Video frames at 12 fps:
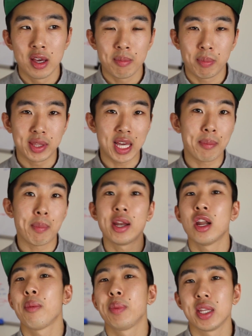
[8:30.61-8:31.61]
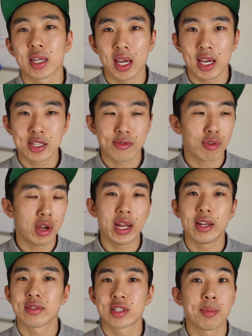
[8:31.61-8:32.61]
but that might not be the case for
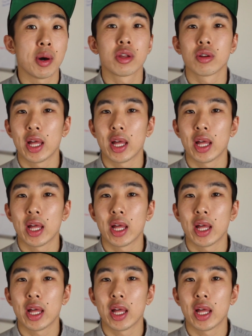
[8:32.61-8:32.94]
some other